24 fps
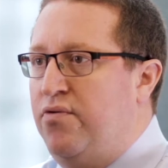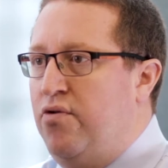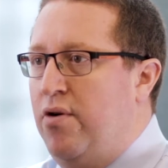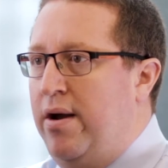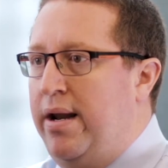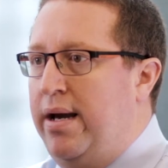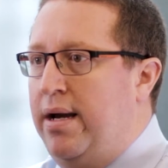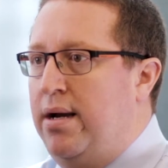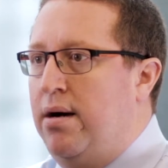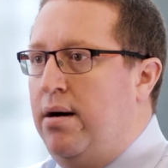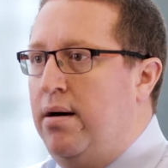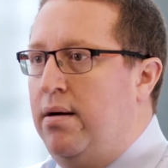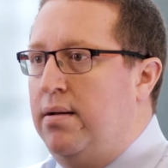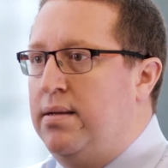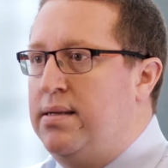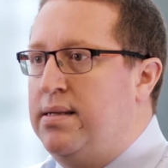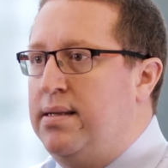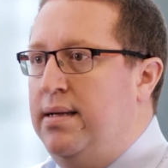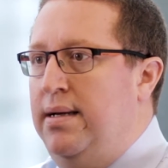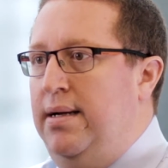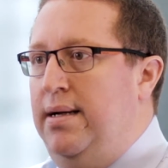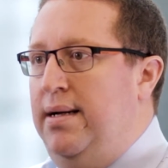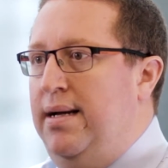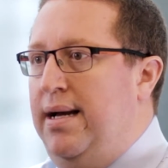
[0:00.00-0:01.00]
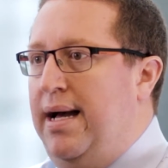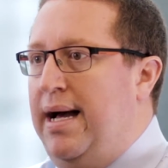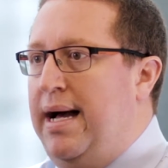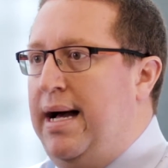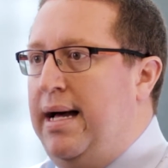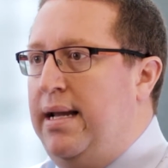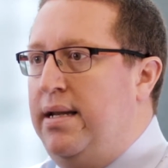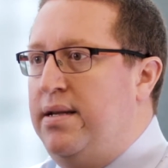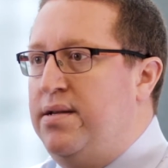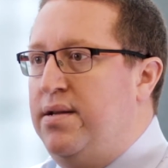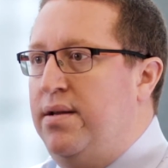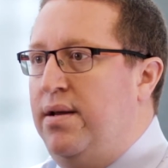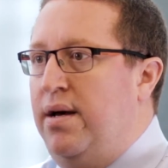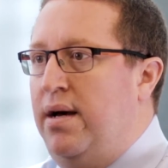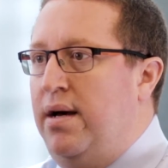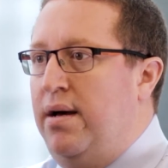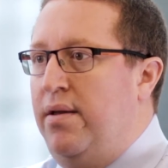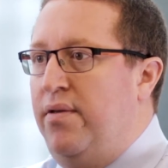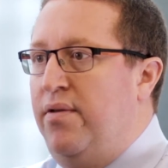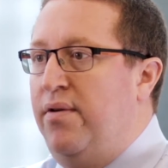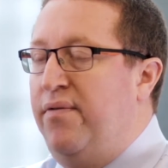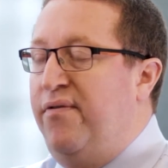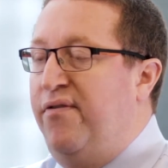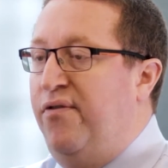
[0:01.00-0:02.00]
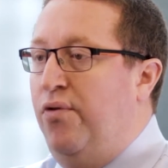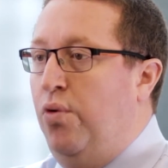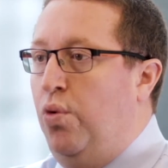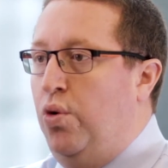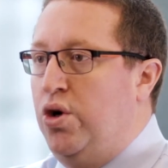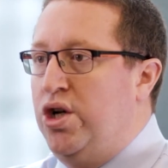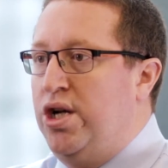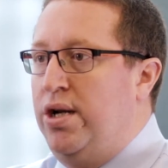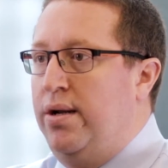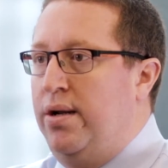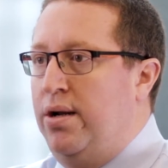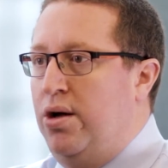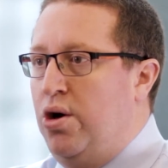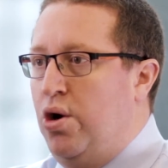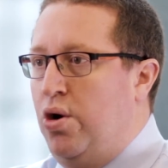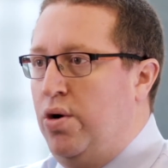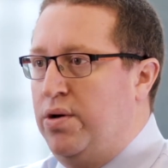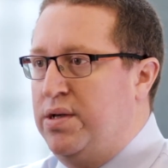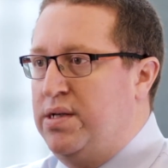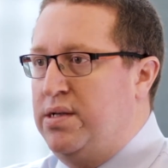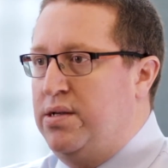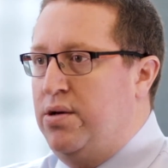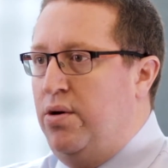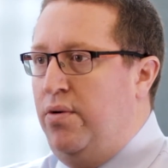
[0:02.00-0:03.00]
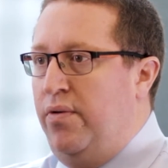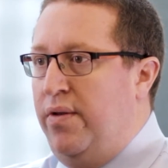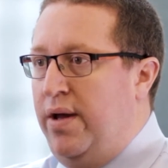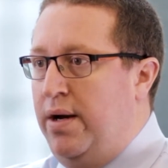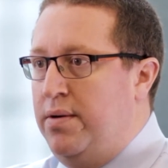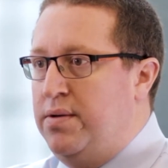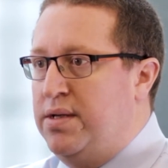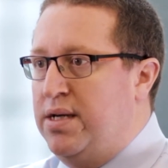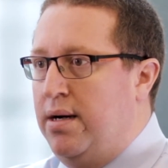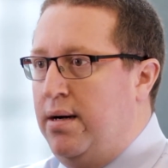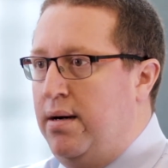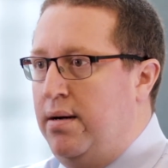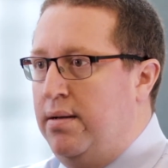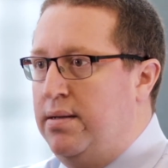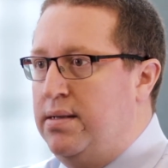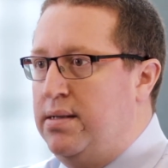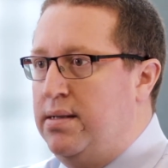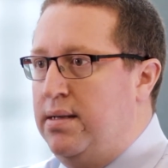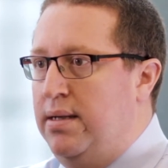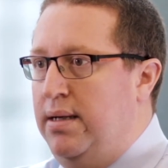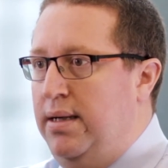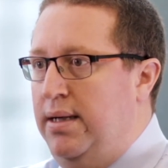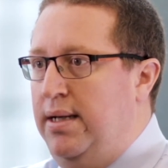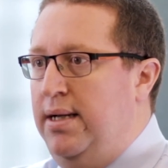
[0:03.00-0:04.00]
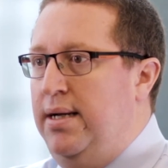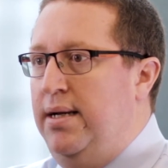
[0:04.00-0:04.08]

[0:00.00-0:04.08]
of credit cards and the fraudulent costs on those cards.